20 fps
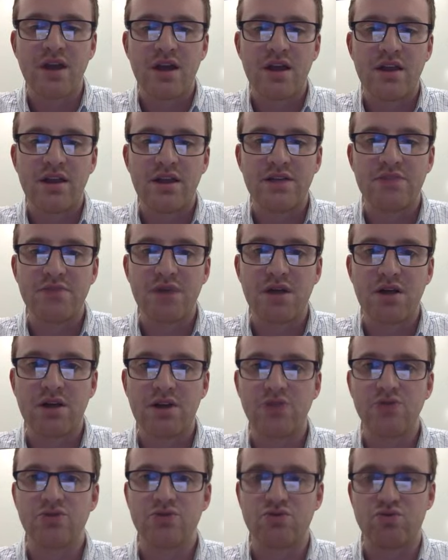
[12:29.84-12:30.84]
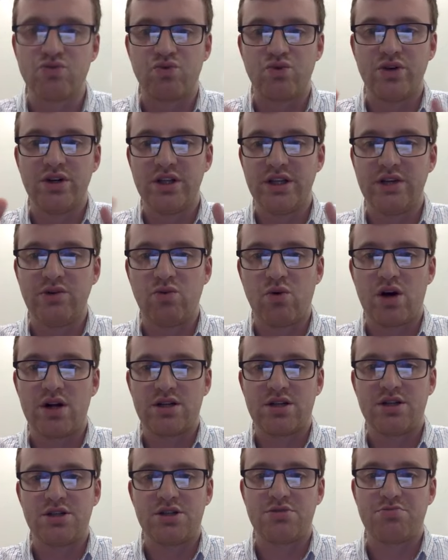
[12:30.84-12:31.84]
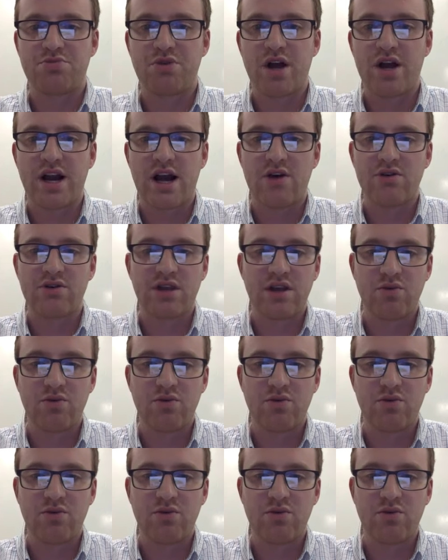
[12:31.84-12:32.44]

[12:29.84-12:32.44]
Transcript: these molecules really want to spread out.